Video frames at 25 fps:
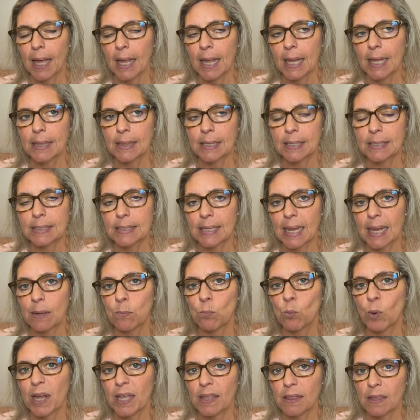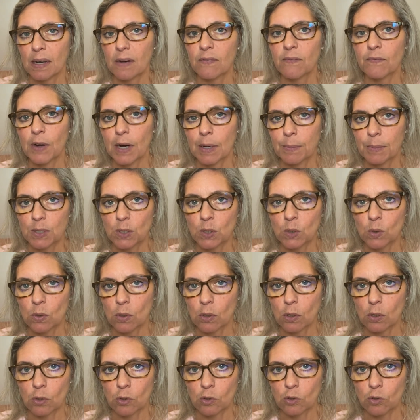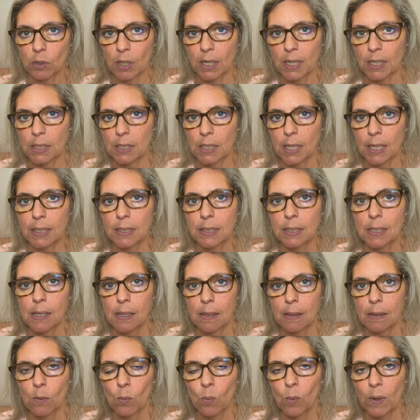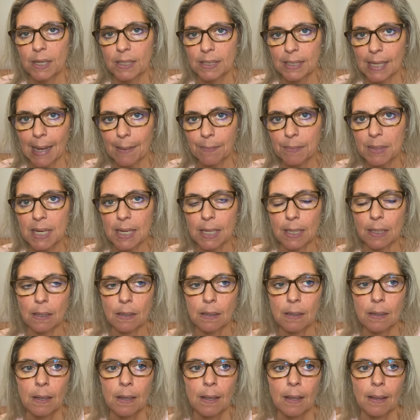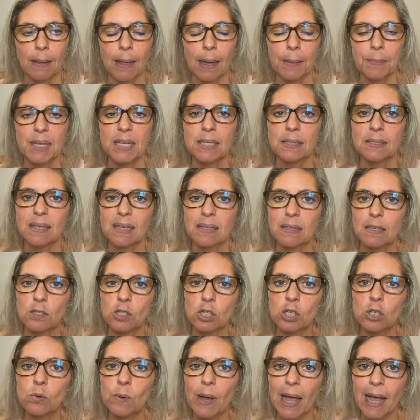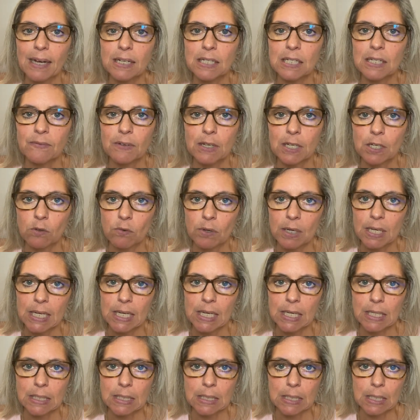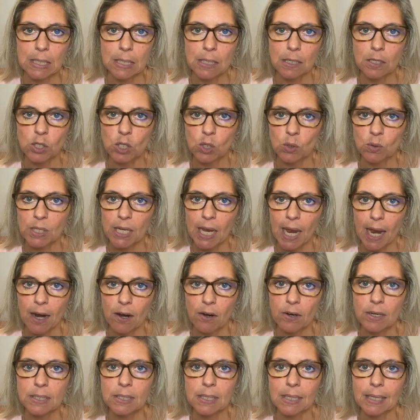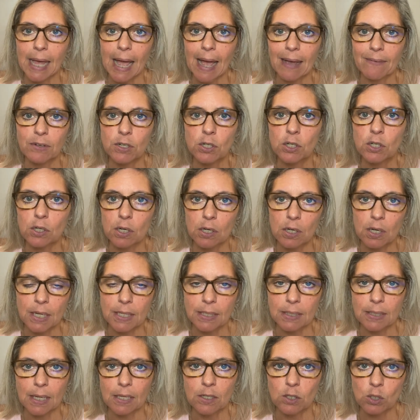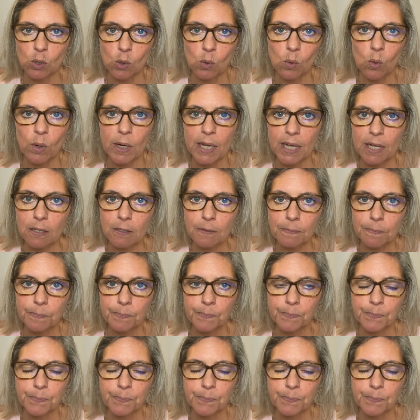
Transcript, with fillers: in the same way that a pharmaceutical drug does. What does that mean? That means that the two active ingredients in doTERRA's lavender essential oil